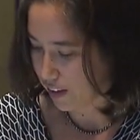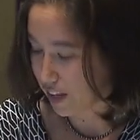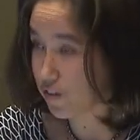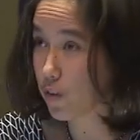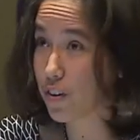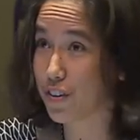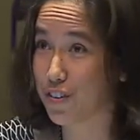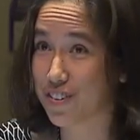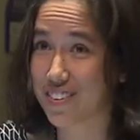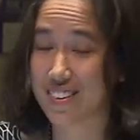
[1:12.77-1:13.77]
If you are
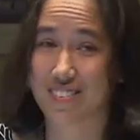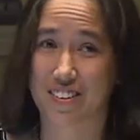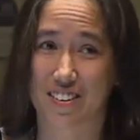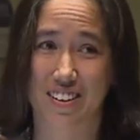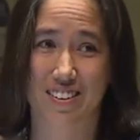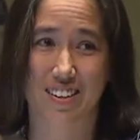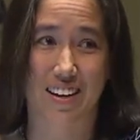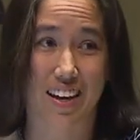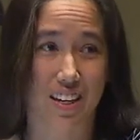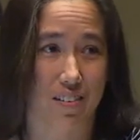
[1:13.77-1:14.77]
new to these series
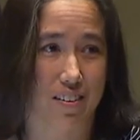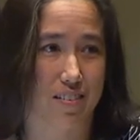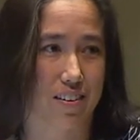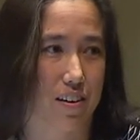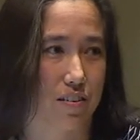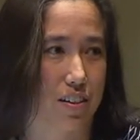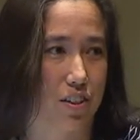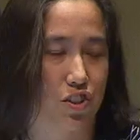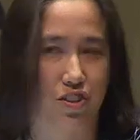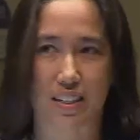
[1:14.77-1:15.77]
and any of these sound
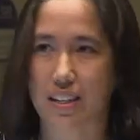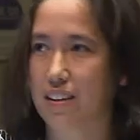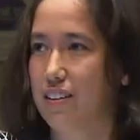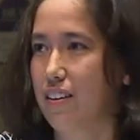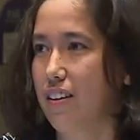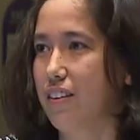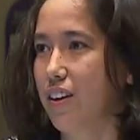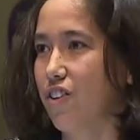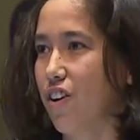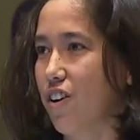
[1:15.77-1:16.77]
intriguing,
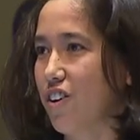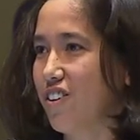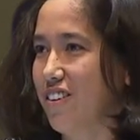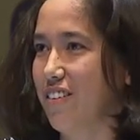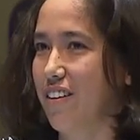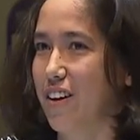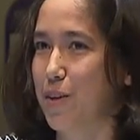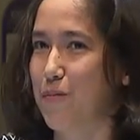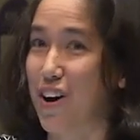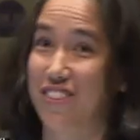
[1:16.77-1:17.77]
they are all
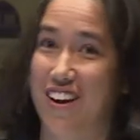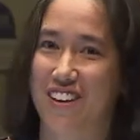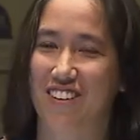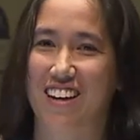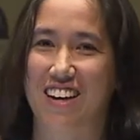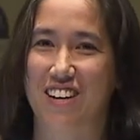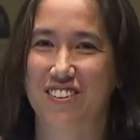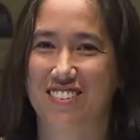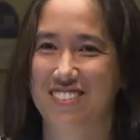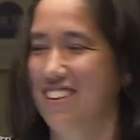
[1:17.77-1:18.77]
um, online right
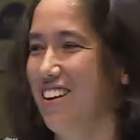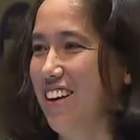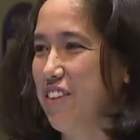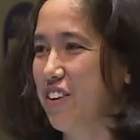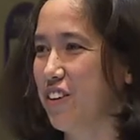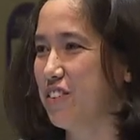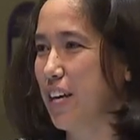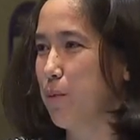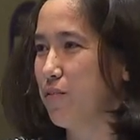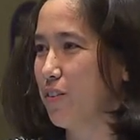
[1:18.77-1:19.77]
now,
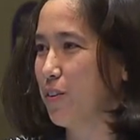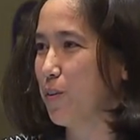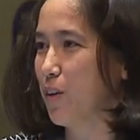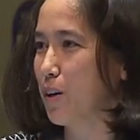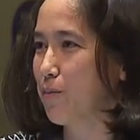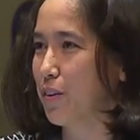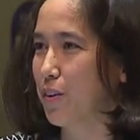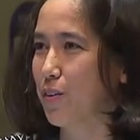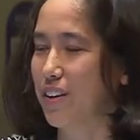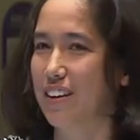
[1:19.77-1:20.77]
videotaped, so you're welcome to
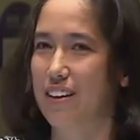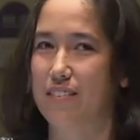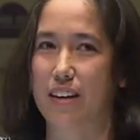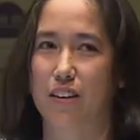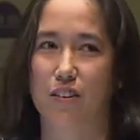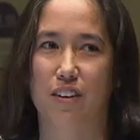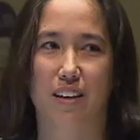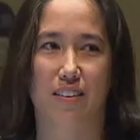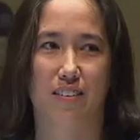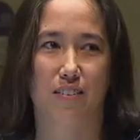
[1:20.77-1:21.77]
go and, and take a look
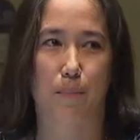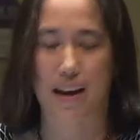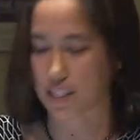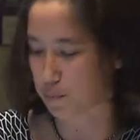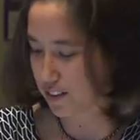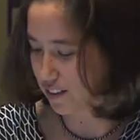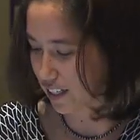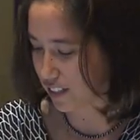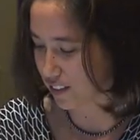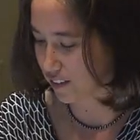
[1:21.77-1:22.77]
at these past
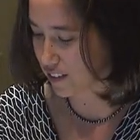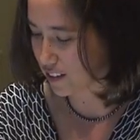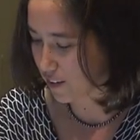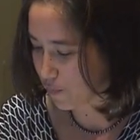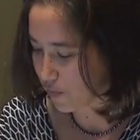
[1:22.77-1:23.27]
presentations.